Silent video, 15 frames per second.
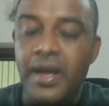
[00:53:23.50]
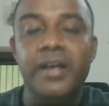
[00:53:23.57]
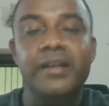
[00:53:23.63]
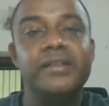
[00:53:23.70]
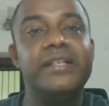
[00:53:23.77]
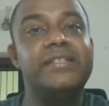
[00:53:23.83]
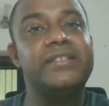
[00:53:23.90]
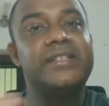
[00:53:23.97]

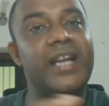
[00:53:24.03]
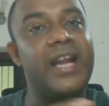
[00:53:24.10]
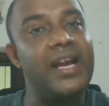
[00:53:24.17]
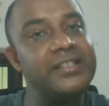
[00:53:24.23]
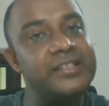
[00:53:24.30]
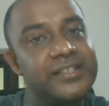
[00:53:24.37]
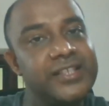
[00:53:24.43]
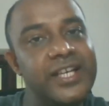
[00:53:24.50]
the
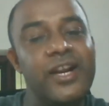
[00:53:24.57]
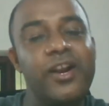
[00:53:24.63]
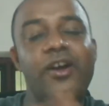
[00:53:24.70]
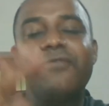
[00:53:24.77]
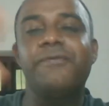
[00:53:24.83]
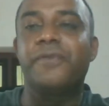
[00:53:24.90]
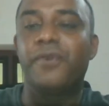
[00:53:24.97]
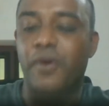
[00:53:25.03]
structure
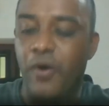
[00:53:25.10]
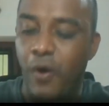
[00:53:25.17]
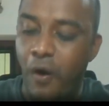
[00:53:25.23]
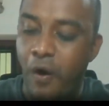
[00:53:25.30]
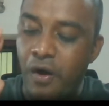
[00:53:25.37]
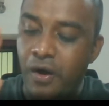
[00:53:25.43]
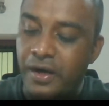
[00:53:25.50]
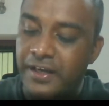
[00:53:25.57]
of
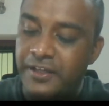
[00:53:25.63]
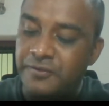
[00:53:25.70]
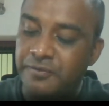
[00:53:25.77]
Congress